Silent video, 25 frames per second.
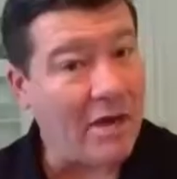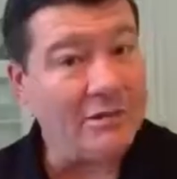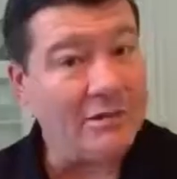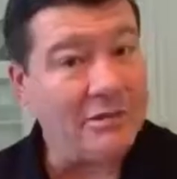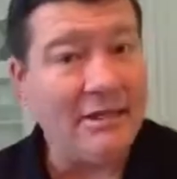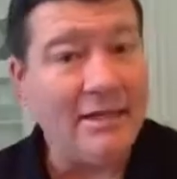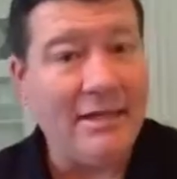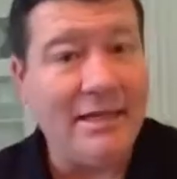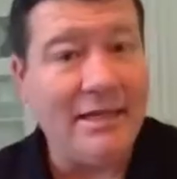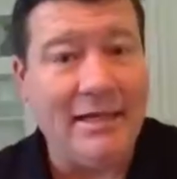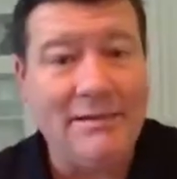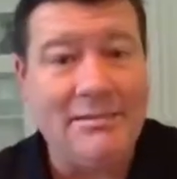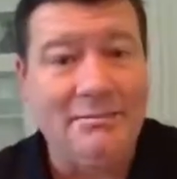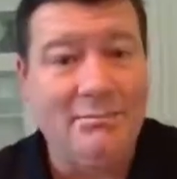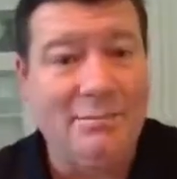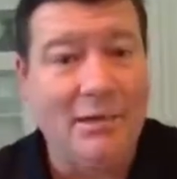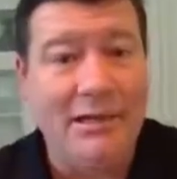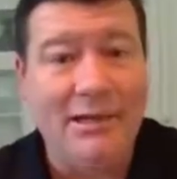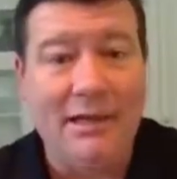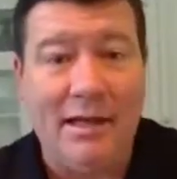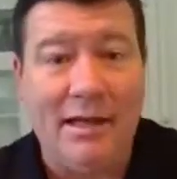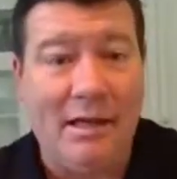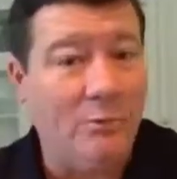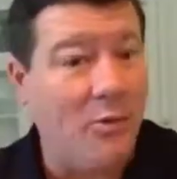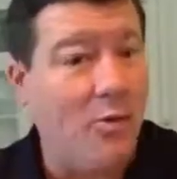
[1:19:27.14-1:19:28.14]
seen
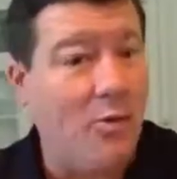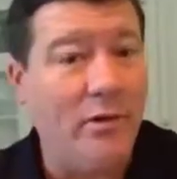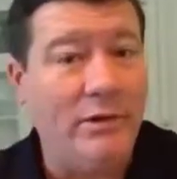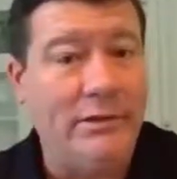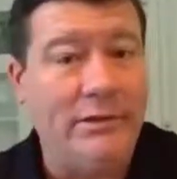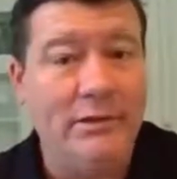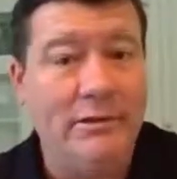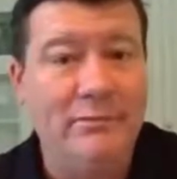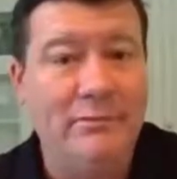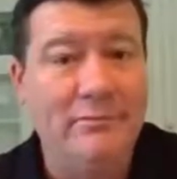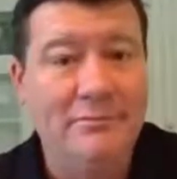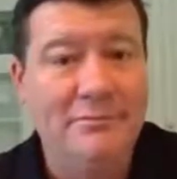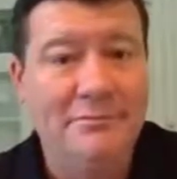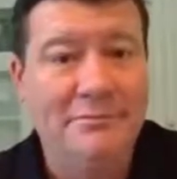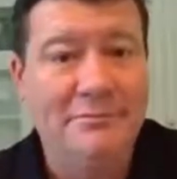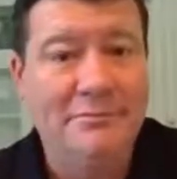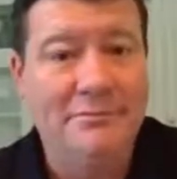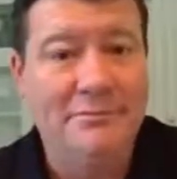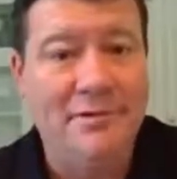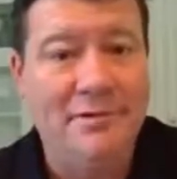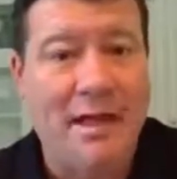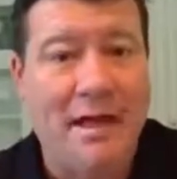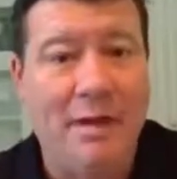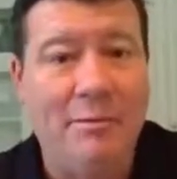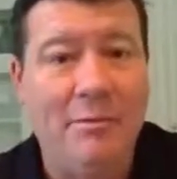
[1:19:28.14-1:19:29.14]
Casablanca. I'm going to.
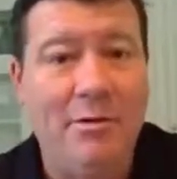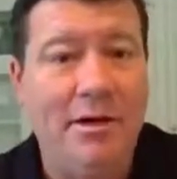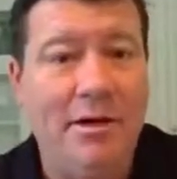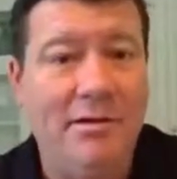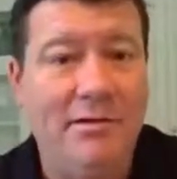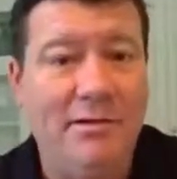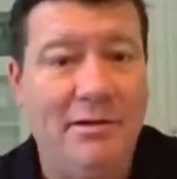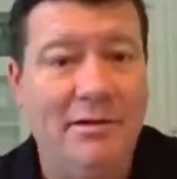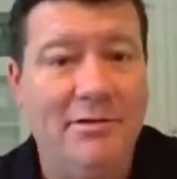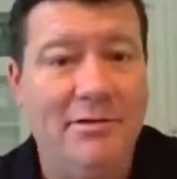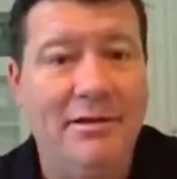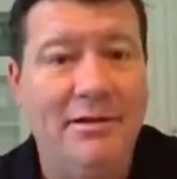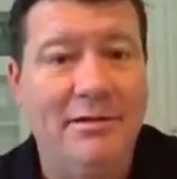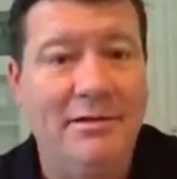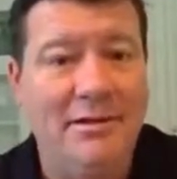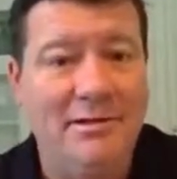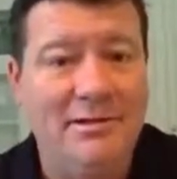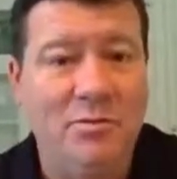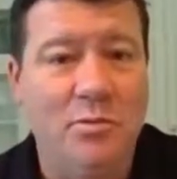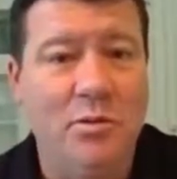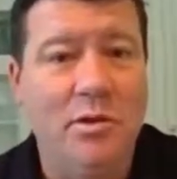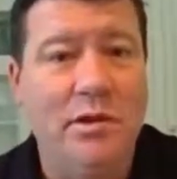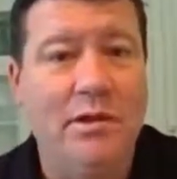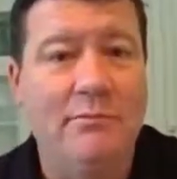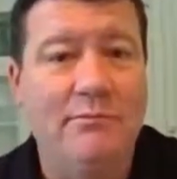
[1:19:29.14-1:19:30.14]
No, I'm going yeah. to do it this
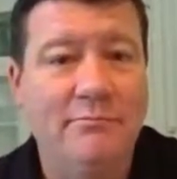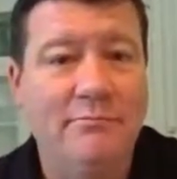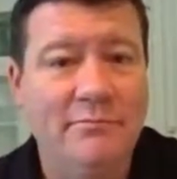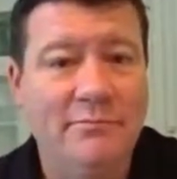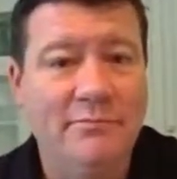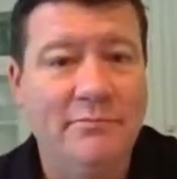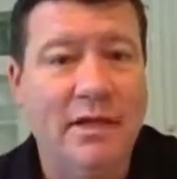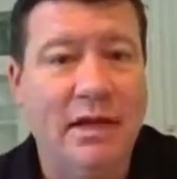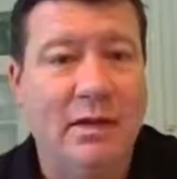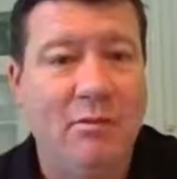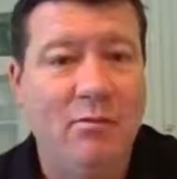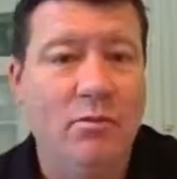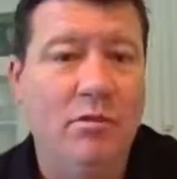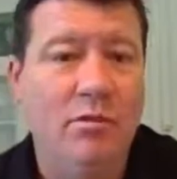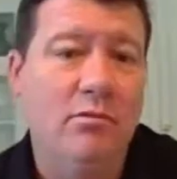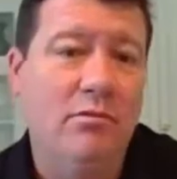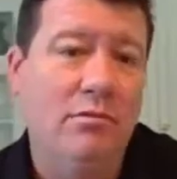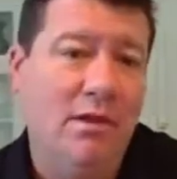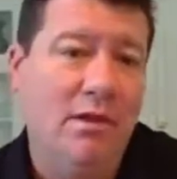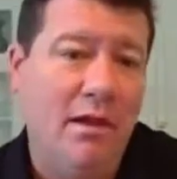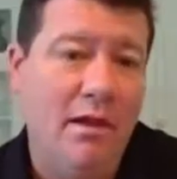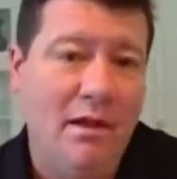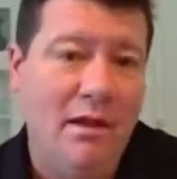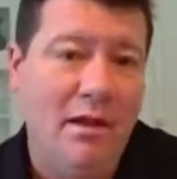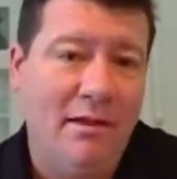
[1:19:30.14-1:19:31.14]
week then we'll.
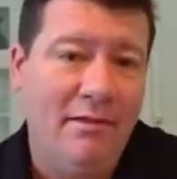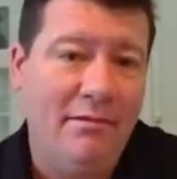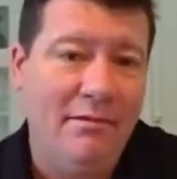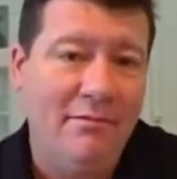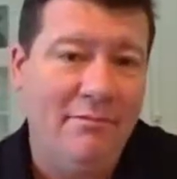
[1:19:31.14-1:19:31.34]
I figure